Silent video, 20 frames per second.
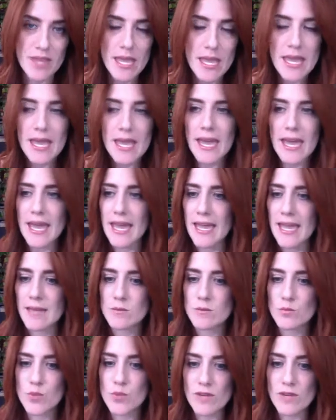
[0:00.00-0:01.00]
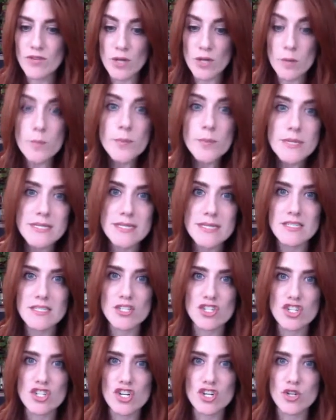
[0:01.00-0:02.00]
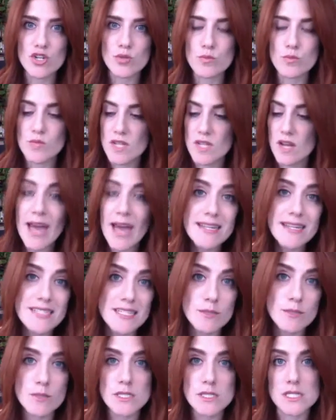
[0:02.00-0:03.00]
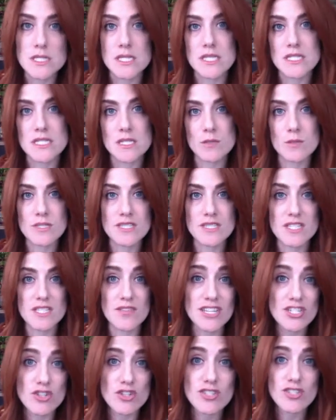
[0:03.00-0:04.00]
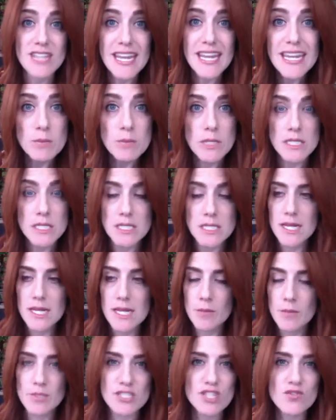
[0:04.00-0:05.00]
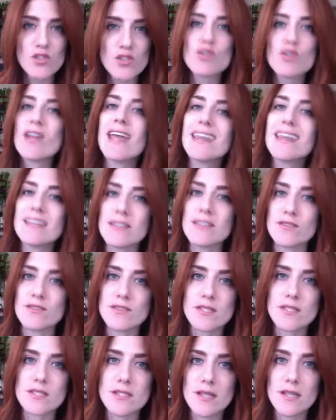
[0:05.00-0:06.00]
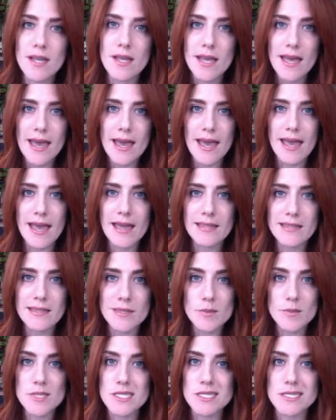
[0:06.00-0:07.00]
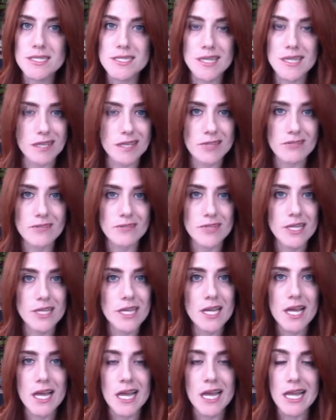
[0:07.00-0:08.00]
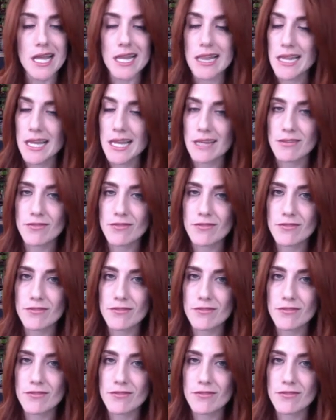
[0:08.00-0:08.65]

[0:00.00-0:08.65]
And bravery in business in terms of acting business, the business of entertainment, business for creatives, and the business of life.